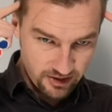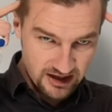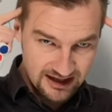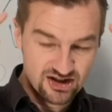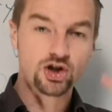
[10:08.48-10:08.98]
brain
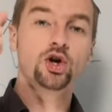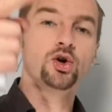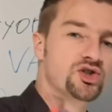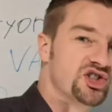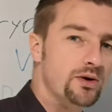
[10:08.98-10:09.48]
and it's the
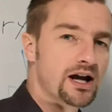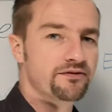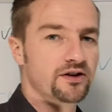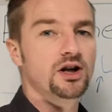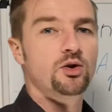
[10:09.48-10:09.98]
urge
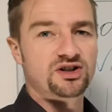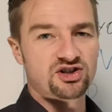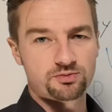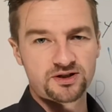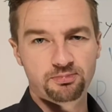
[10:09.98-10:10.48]
driver which
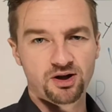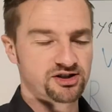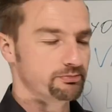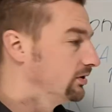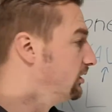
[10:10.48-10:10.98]
is
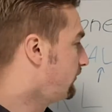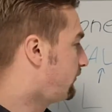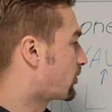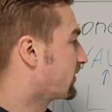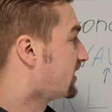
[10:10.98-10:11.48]
responsible
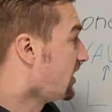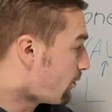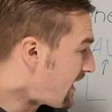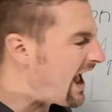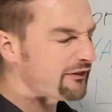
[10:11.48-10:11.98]
for it.
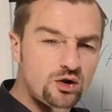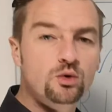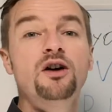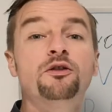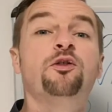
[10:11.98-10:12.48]
We have
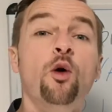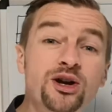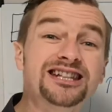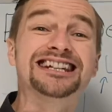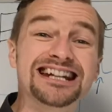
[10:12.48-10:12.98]
to
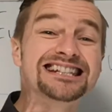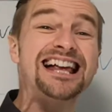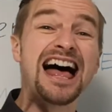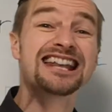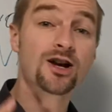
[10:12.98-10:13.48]
avoid this
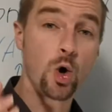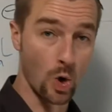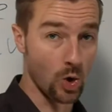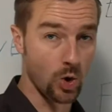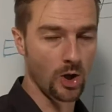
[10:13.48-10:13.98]
at
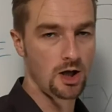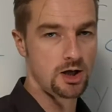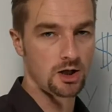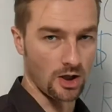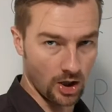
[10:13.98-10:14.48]
all
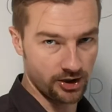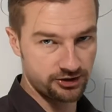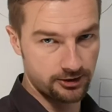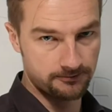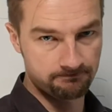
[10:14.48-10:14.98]

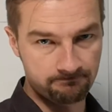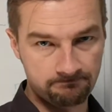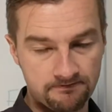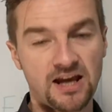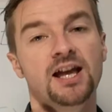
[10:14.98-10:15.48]
cost.
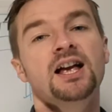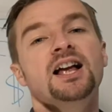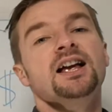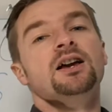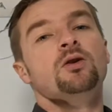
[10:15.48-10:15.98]

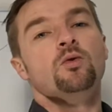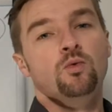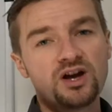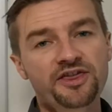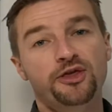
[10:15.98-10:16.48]

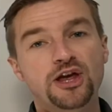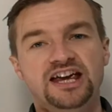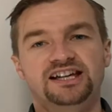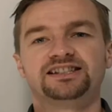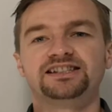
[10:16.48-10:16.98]
With
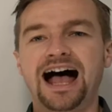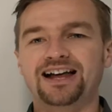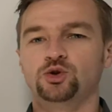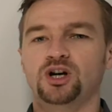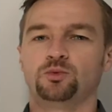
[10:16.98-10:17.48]
this, I
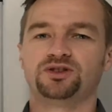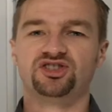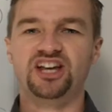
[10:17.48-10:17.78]
do not want to